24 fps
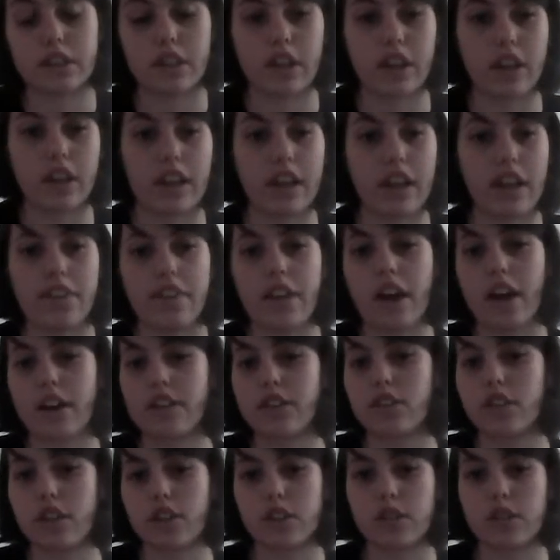and
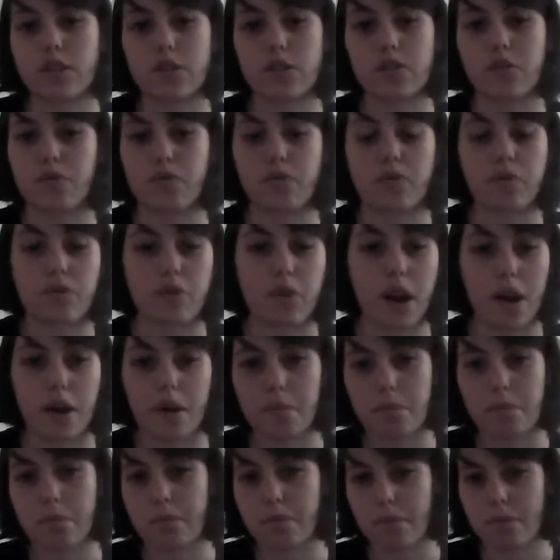not just
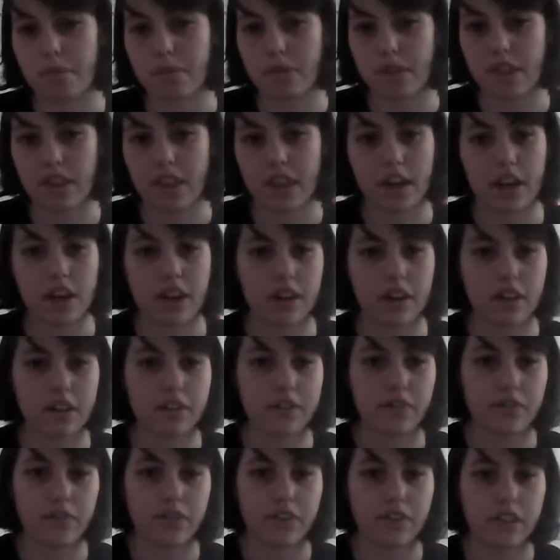from
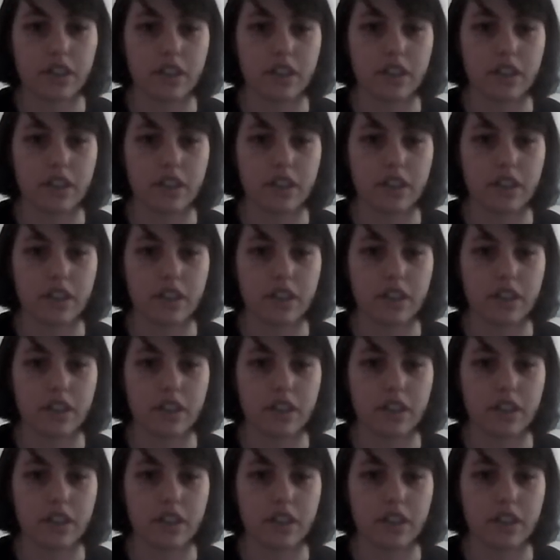their